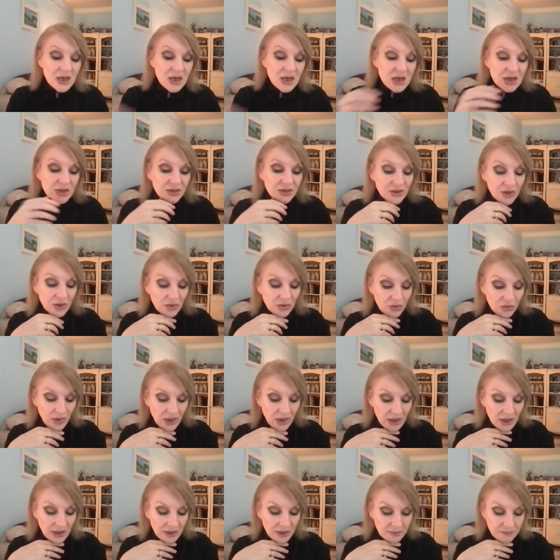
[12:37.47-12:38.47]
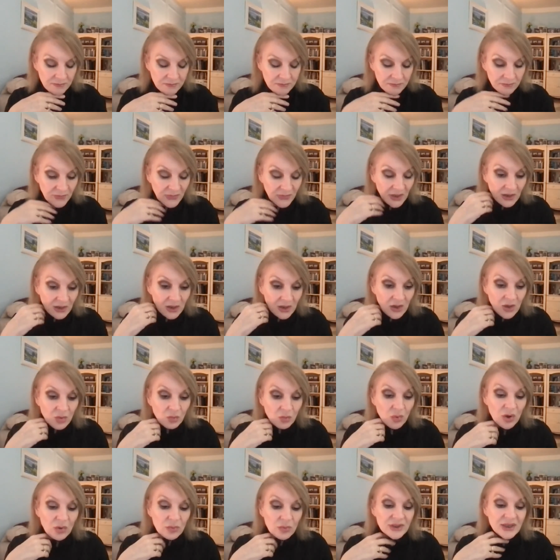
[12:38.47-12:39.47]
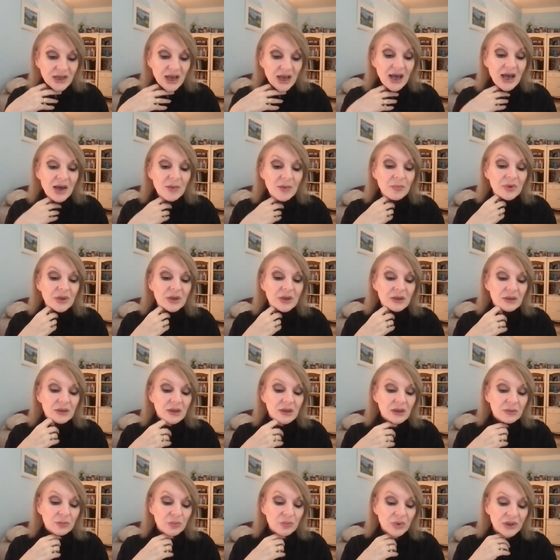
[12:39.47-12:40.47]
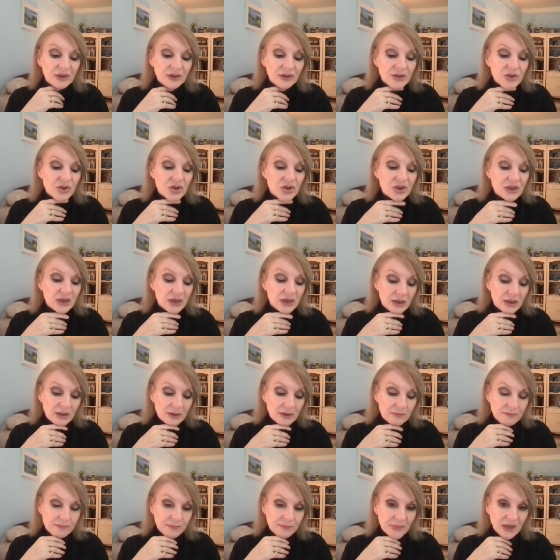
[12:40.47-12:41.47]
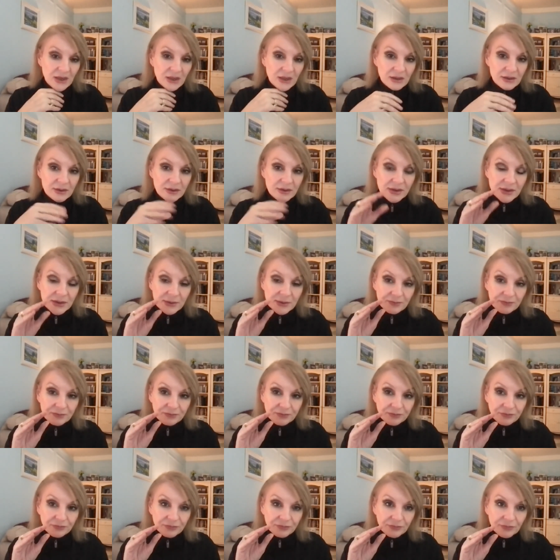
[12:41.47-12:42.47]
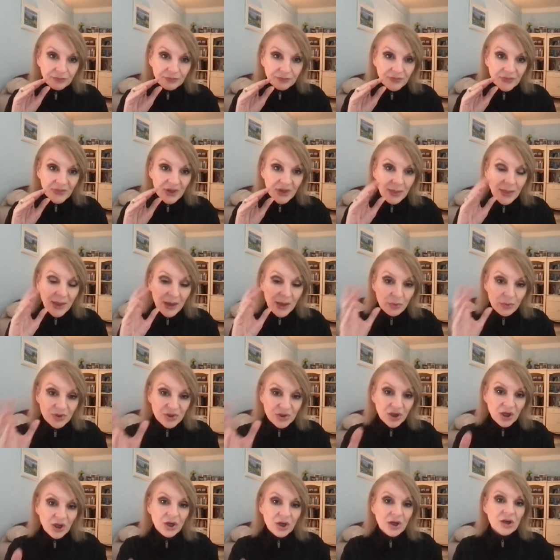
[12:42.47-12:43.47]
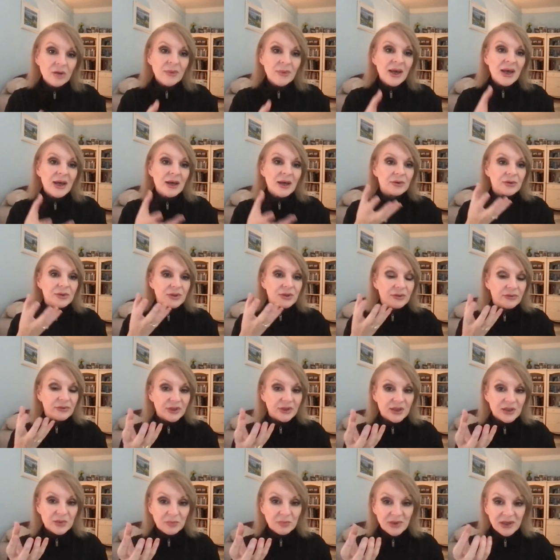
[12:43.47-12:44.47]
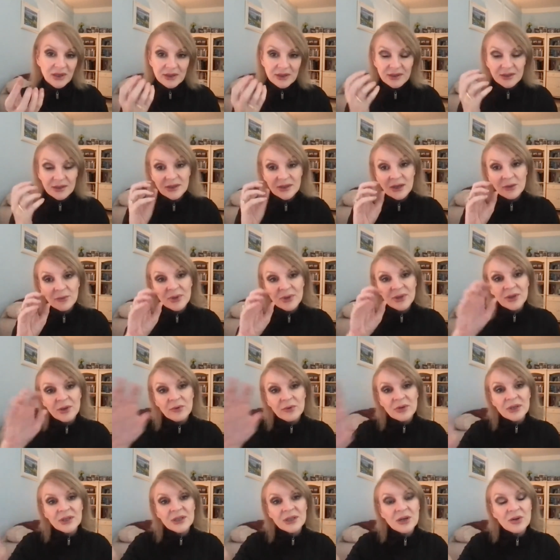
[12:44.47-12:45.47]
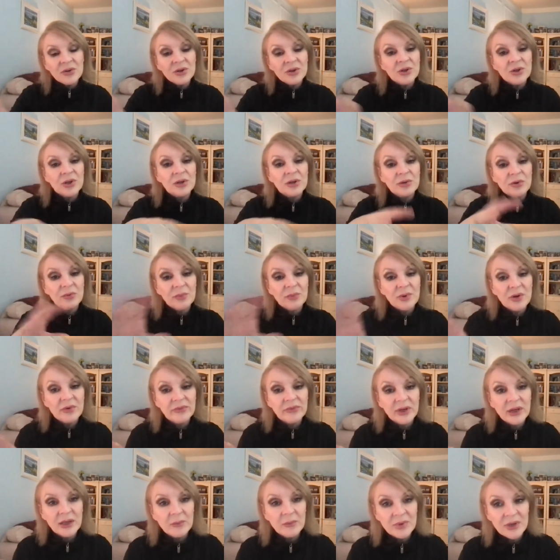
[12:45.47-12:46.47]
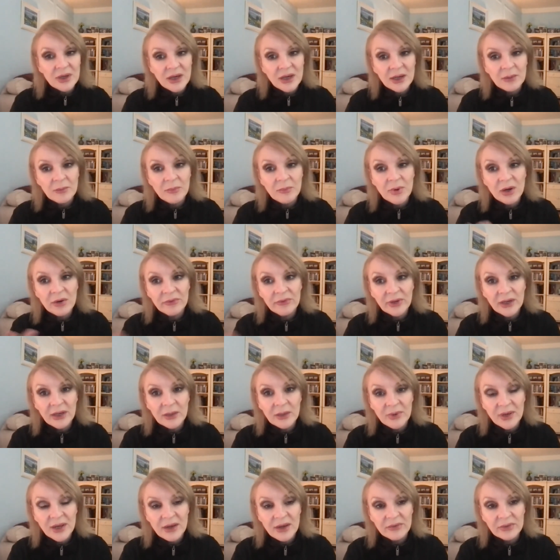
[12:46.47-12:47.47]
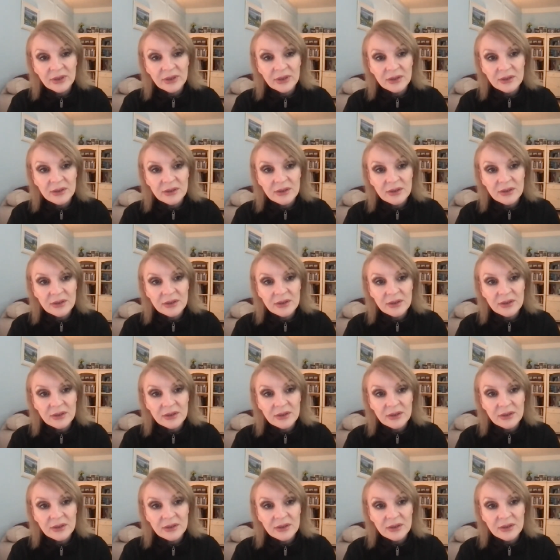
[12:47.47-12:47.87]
So um, what would happen with the she is they would come out of these places. Now, when they were in Tir na nOg, they were perfectly benign, perfectly benevolent.